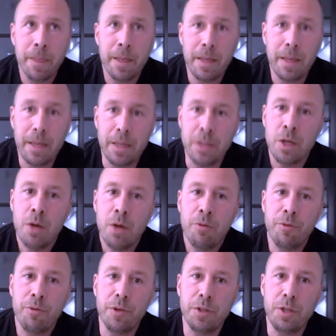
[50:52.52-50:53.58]
is
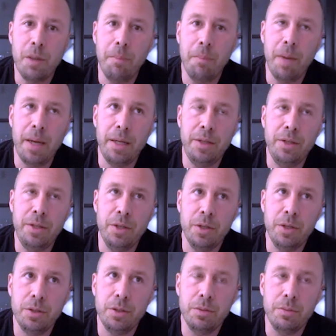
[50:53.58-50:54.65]
for somebody
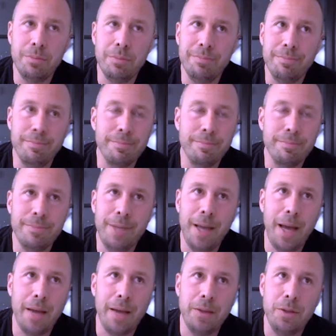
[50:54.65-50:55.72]
to,
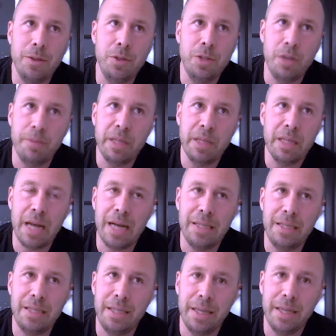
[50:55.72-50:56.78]
yeah, do something that I
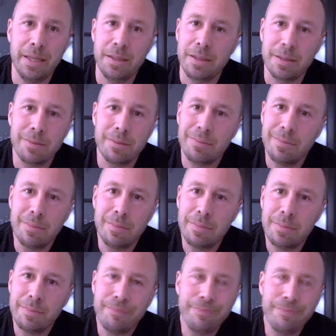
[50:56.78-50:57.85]
see as
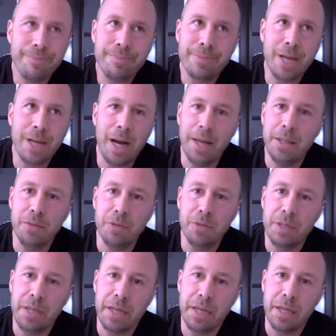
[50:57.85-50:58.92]
kind of
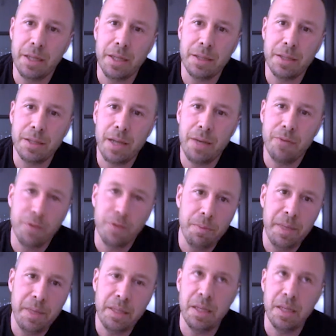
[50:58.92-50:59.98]
ridiculous. And for
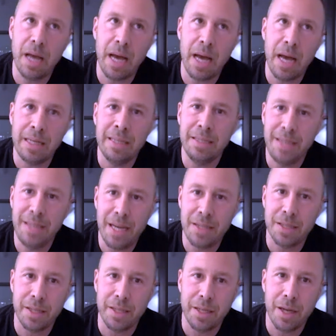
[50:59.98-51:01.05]
me to not
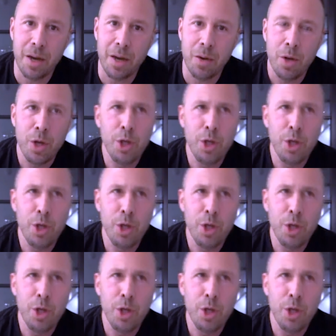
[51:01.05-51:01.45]
intensely go,